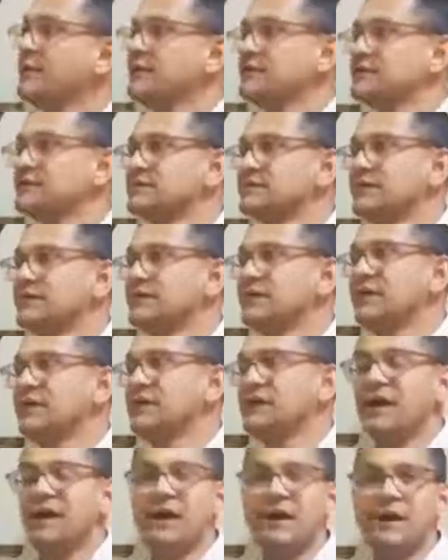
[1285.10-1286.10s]
us
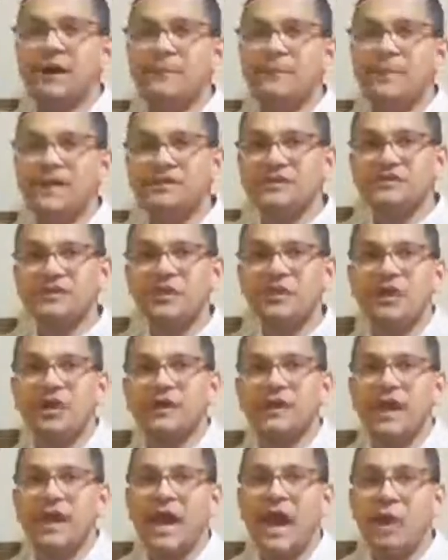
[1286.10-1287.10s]
based
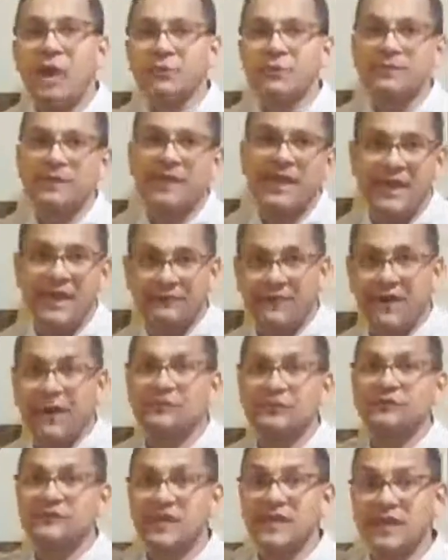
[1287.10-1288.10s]
on how we behave
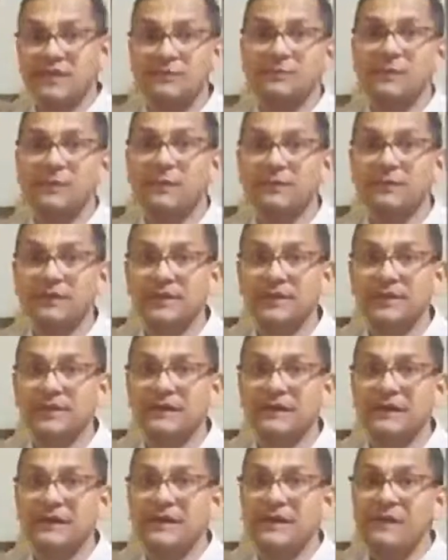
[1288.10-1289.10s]
outside in public.
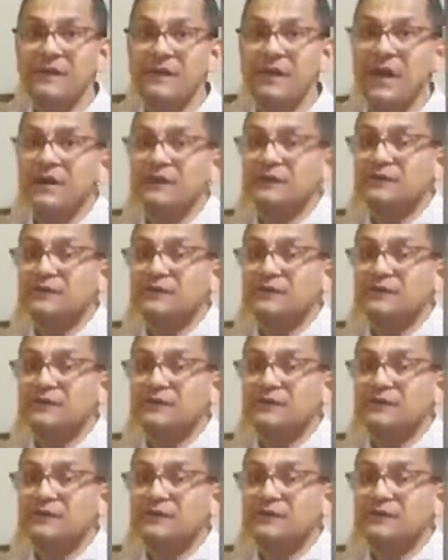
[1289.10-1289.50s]
Right?